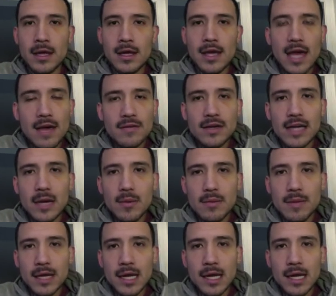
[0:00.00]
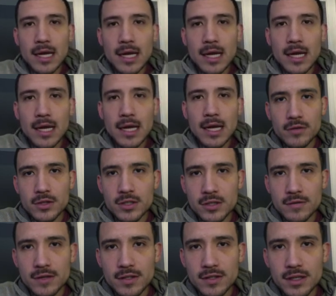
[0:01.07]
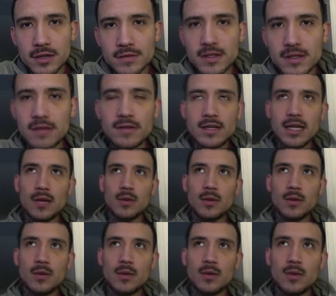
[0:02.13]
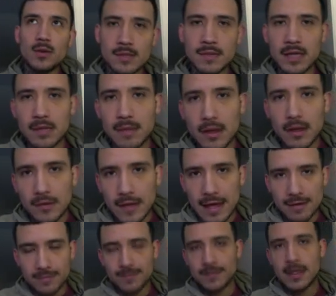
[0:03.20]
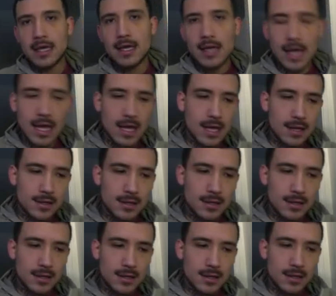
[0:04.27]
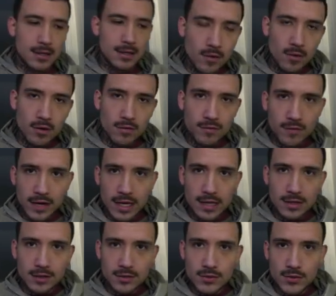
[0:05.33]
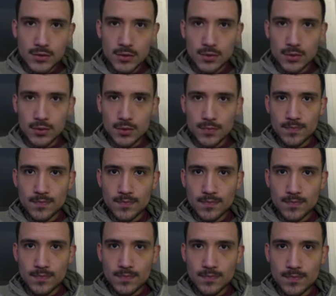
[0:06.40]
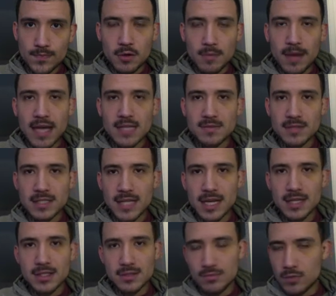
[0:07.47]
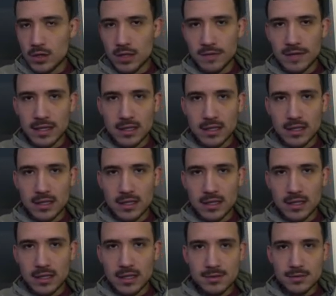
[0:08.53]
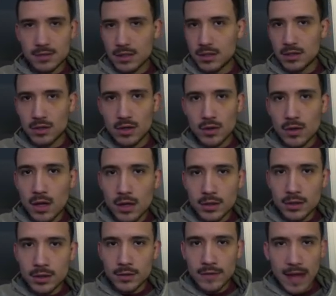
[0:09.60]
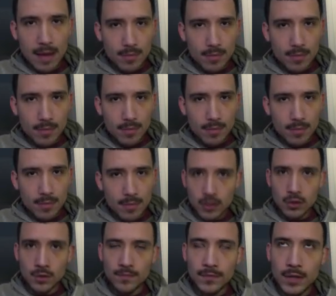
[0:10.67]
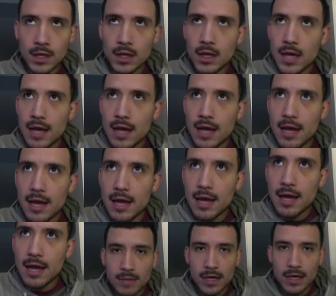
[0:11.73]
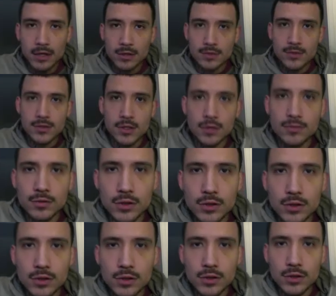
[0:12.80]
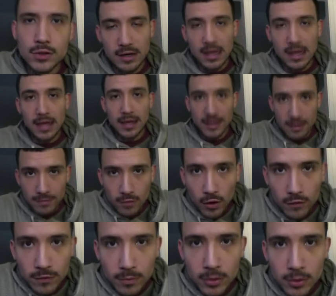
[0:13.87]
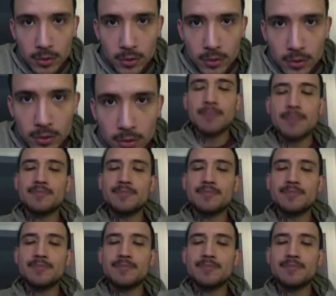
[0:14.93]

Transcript: Every day we become a bigger version of ourselves. Every day we learn something about life, and if you are afraid to accept your past mistakes. You're living in the past. Like you're no longer that person, you know? Every day you get better. So you're an evolved person today.